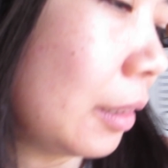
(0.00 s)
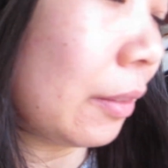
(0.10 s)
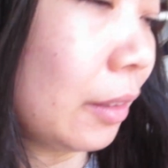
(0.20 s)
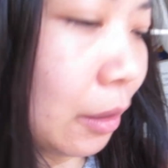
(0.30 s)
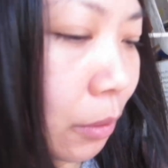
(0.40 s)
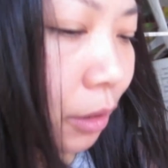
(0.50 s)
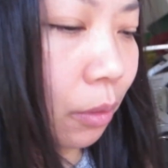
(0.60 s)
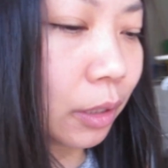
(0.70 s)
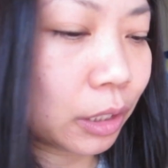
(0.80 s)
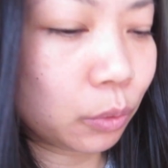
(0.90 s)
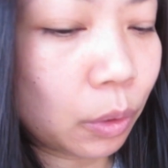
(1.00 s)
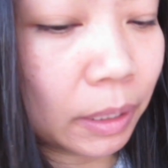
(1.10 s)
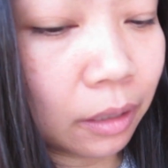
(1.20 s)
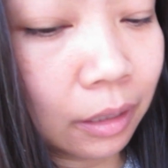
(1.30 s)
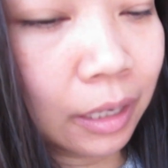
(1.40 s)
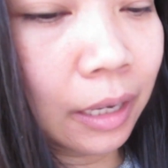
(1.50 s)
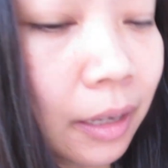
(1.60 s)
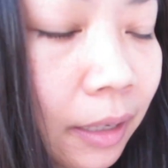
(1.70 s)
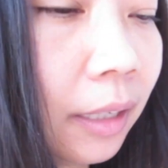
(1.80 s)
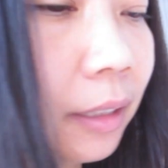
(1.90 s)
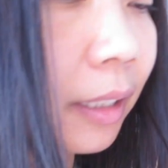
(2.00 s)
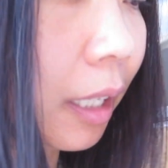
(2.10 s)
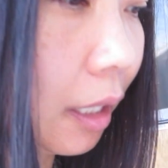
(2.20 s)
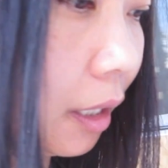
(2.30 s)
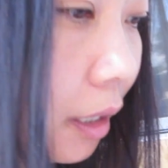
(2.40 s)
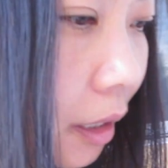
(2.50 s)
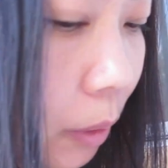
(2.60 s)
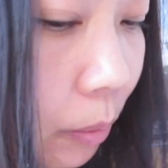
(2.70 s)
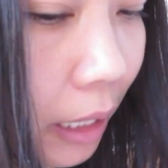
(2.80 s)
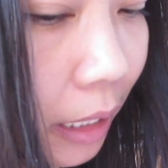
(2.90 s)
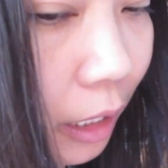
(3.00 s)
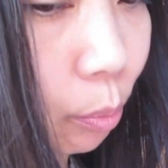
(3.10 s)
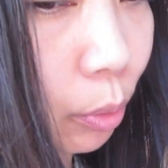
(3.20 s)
Everything was going swimmingly until we ran out of